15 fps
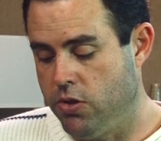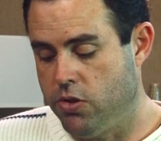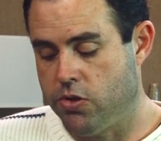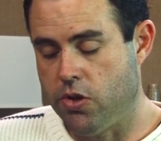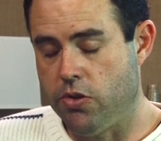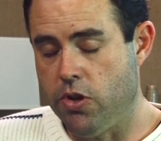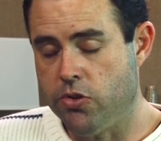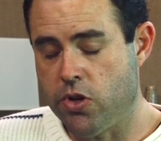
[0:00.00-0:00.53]

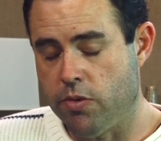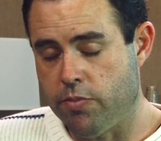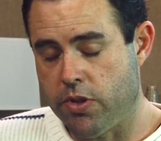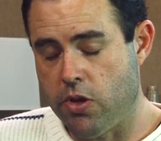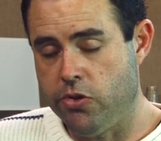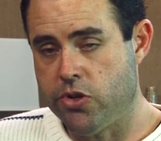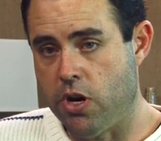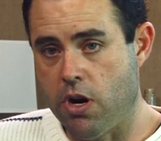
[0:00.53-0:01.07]
So those
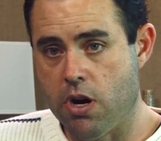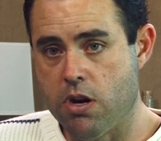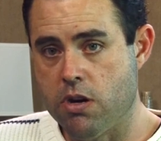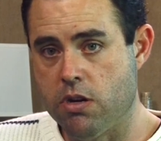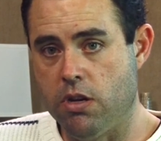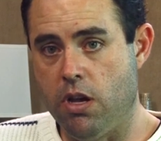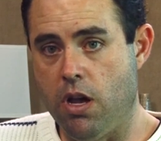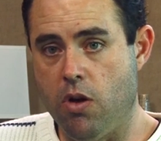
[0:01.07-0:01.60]

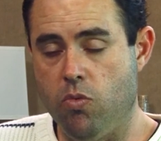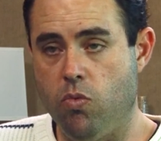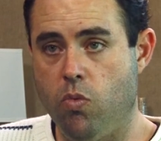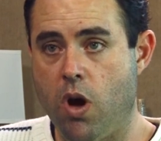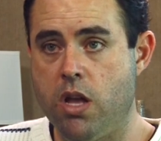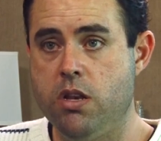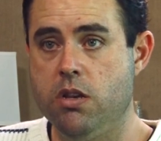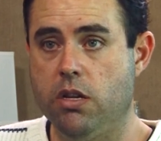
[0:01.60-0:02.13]
are
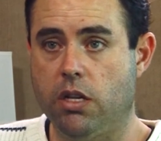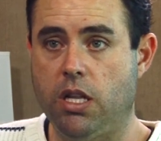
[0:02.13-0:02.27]
one